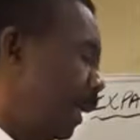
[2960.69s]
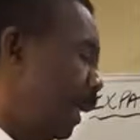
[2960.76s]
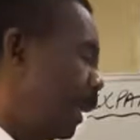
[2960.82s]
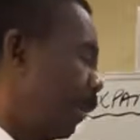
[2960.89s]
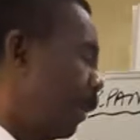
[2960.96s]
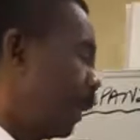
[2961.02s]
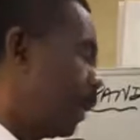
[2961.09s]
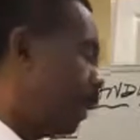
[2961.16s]

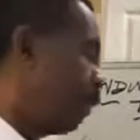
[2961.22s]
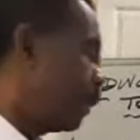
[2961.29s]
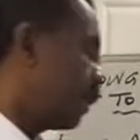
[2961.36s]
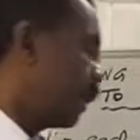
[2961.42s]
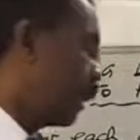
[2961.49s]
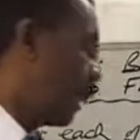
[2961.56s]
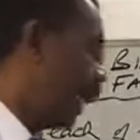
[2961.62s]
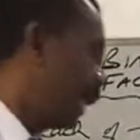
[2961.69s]
Then we come to
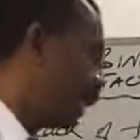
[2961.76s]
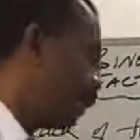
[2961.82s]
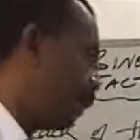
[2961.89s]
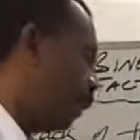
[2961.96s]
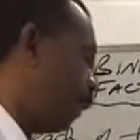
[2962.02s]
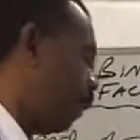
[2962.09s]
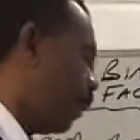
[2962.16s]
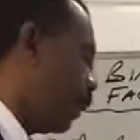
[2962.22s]
the
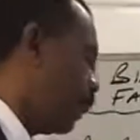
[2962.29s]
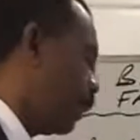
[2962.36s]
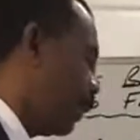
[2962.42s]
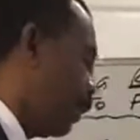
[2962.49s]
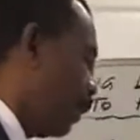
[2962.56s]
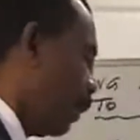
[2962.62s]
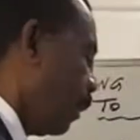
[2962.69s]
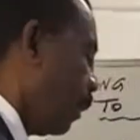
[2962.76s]
last part.
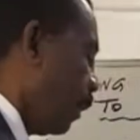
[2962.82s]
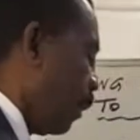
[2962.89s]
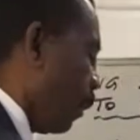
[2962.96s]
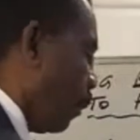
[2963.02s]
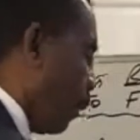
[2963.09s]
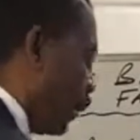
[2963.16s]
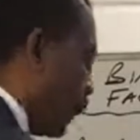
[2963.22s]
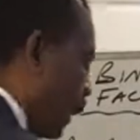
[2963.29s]

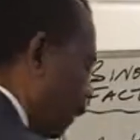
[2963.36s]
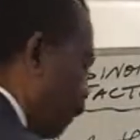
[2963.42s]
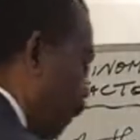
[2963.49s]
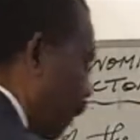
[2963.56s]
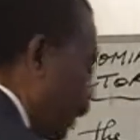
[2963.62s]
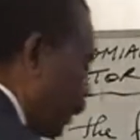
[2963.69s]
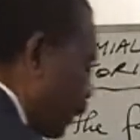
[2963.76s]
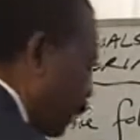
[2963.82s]
We see a
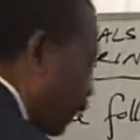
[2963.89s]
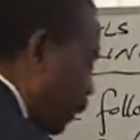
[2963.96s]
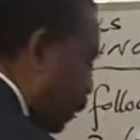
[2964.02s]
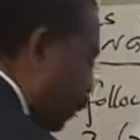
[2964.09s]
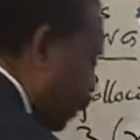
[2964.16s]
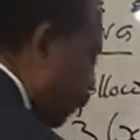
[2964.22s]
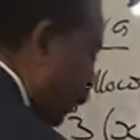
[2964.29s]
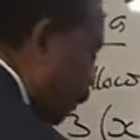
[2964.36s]
plus,
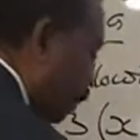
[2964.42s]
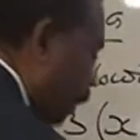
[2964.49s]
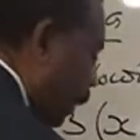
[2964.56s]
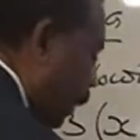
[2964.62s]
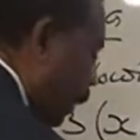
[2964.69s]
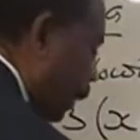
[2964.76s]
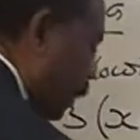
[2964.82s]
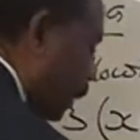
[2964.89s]
we put
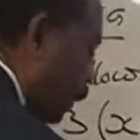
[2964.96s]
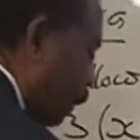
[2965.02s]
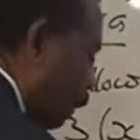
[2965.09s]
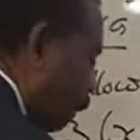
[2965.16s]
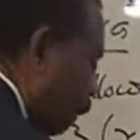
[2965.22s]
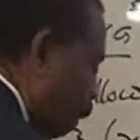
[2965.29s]
plus.